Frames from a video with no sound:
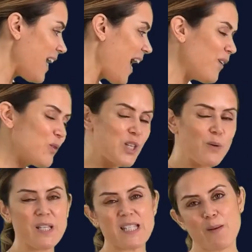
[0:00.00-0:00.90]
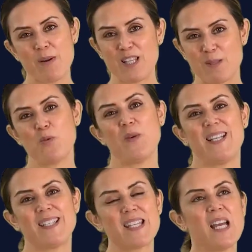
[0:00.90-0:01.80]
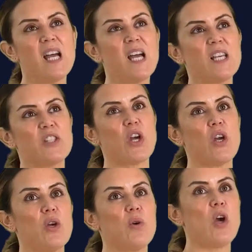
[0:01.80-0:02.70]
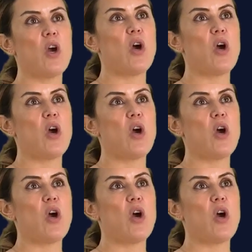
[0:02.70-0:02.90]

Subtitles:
And also you want to celebrate the small wins. So